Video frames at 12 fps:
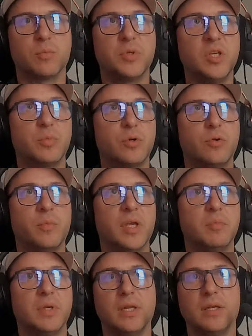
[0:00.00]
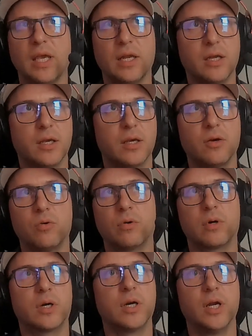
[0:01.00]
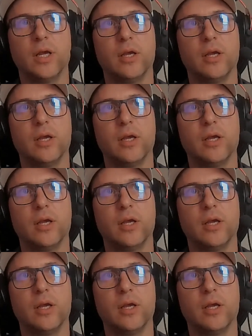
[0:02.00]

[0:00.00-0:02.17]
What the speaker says: people who may be data or